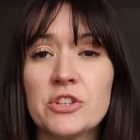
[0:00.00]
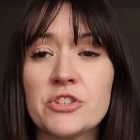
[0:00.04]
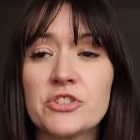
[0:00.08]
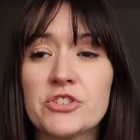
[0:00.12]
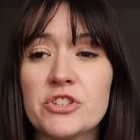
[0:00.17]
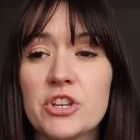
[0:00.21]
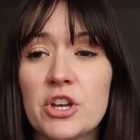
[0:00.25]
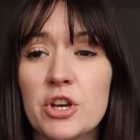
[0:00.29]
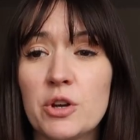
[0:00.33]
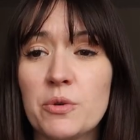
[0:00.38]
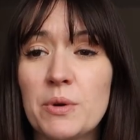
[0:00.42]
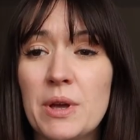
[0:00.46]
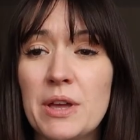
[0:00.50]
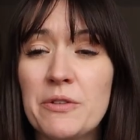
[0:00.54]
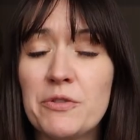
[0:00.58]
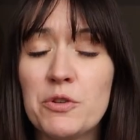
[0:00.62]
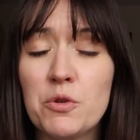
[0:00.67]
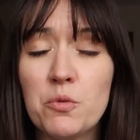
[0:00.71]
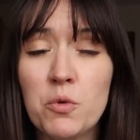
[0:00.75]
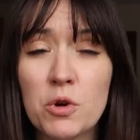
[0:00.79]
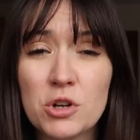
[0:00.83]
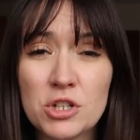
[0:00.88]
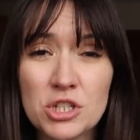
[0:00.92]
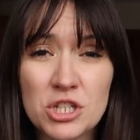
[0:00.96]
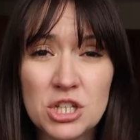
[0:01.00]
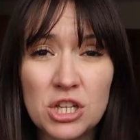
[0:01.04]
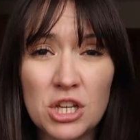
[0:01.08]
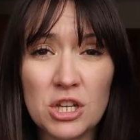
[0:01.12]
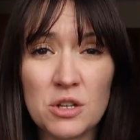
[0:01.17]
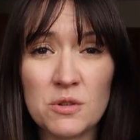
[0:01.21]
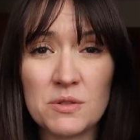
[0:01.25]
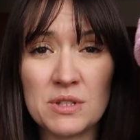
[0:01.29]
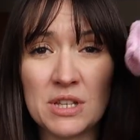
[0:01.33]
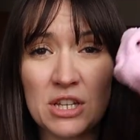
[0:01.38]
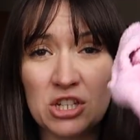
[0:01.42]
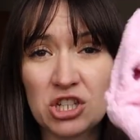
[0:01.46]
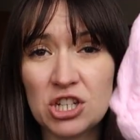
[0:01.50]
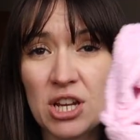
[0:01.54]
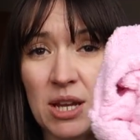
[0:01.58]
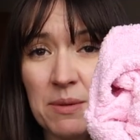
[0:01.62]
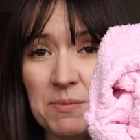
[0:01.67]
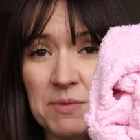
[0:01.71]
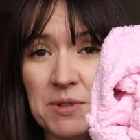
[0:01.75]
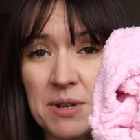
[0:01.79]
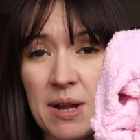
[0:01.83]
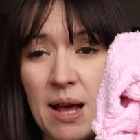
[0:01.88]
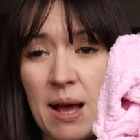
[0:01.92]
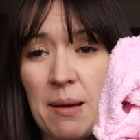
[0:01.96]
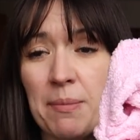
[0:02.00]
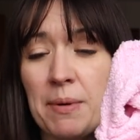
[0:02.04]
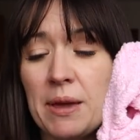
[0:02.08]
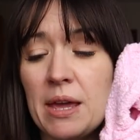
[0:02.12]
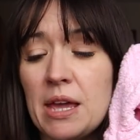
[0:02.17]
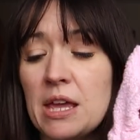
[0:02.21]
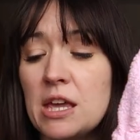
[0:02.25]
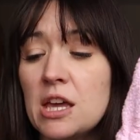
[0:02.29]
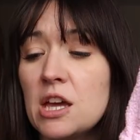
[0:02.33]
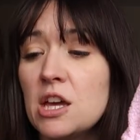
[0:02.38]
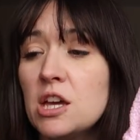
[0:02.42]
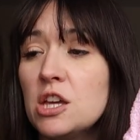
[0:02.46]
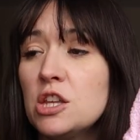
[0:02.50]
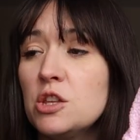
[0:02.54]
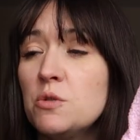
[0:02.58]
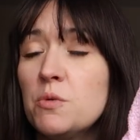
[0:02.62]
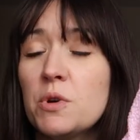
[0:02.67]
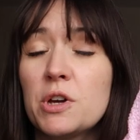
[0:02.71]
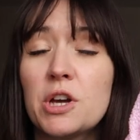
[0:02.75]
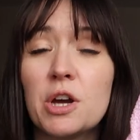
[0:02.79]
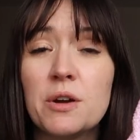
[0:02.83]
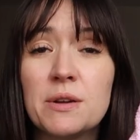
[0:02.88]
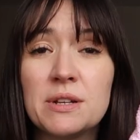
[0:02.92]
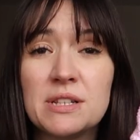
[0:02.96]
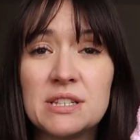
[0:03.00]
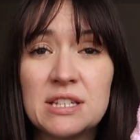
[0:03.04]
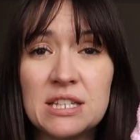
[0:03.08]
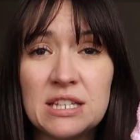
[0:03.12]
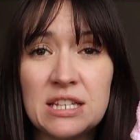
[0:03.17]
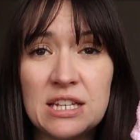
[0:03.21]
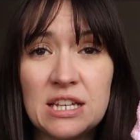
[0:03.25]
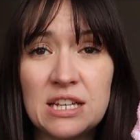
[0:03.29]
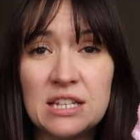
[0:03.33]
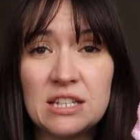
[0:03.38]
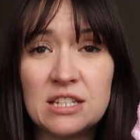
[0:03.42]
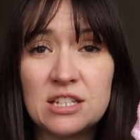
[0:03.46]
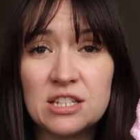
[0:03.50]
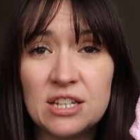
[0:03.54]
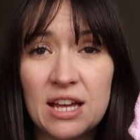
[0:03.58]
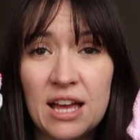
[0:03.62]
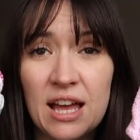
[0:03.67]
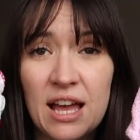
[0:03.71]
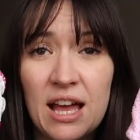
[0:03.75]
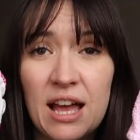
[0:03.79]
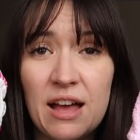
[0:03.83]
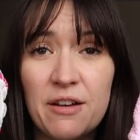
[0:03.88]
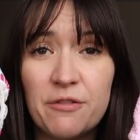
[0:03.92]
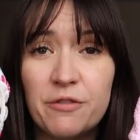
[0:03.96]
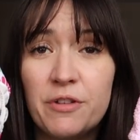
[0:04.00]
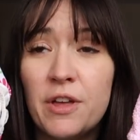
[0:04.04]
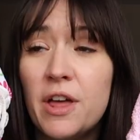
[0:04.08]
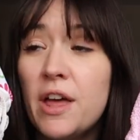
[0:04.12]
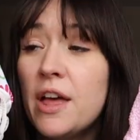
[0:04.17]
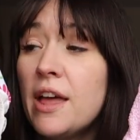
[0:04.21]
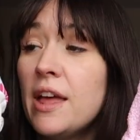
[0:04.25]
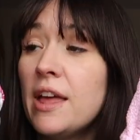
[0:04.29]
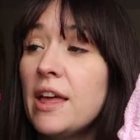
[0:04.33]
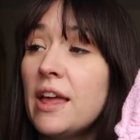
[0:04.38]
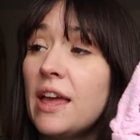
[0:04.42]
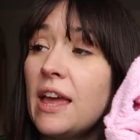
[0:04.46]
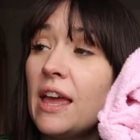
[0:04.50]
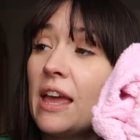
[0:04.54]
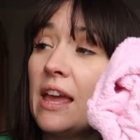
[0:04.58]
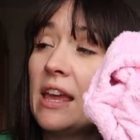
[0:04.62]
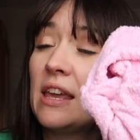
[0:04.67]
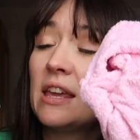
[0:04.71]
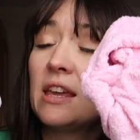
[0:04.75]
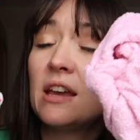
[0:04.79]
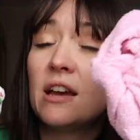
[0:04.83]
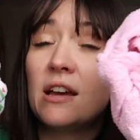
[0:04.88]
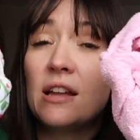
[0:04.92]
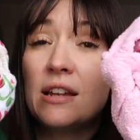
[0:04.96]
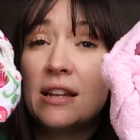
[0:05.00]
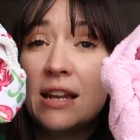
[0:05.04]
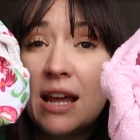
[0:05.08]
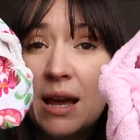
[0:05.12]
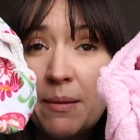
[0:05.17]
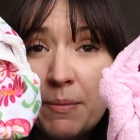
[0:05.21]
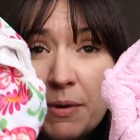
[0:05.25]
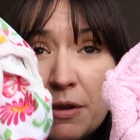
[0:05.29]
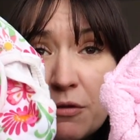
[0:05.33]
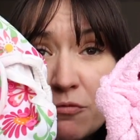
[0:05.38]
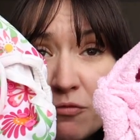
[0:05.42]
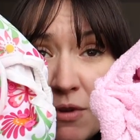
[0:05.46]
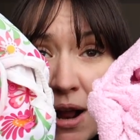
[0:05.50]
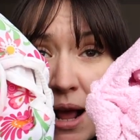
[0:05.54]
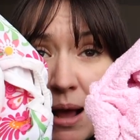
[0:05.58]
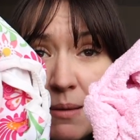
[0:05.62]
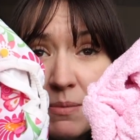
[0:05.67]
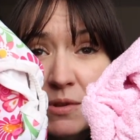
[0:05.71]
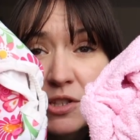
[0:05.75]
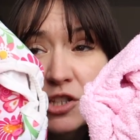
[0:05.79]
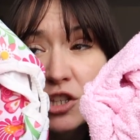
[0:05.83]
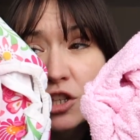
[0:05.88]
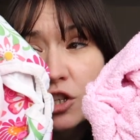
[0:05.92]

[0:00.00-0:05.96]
So if you want to use a shaped nappy, you are going to need to have a nappy wrap